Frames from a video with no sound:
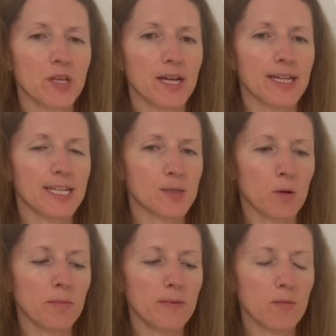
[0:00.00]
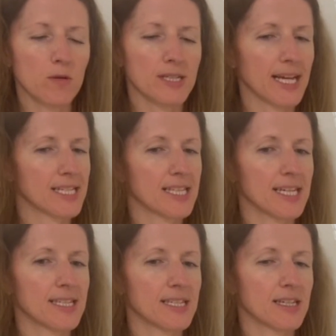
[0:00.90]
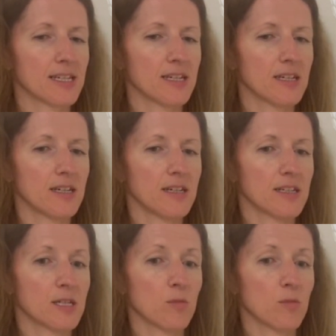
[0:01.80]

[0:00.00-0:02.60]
and it is probably what takes this to